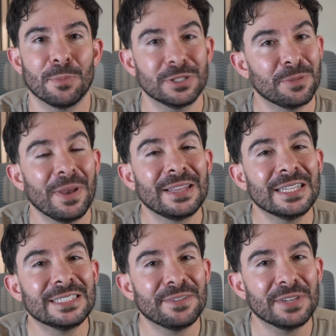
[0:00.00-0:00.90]
but to make
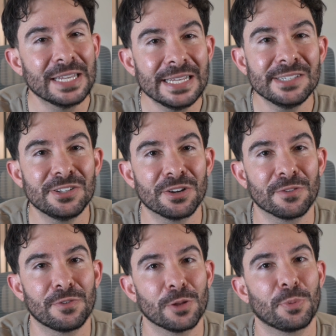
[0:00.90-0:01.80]
things even easier
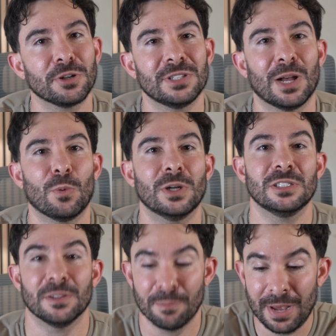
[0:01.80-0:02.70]
for the person that
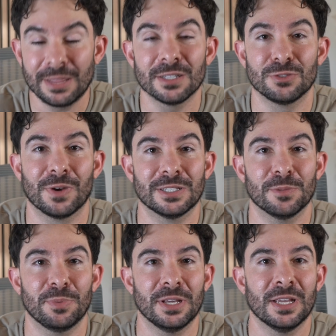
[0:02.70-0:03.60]
wants to make this
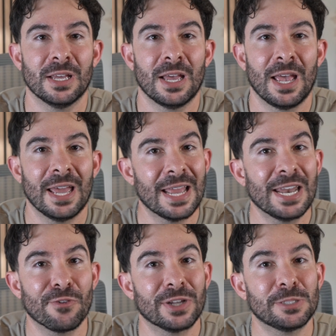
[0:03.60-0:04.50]
recipe and
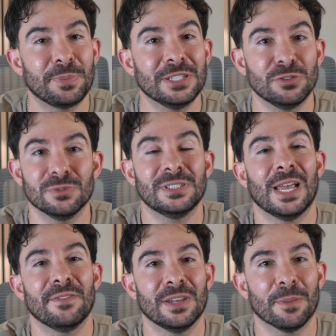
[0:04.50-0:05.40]
any recipes you've
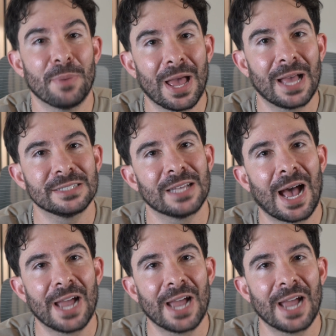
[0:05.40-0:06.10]
saved in the past,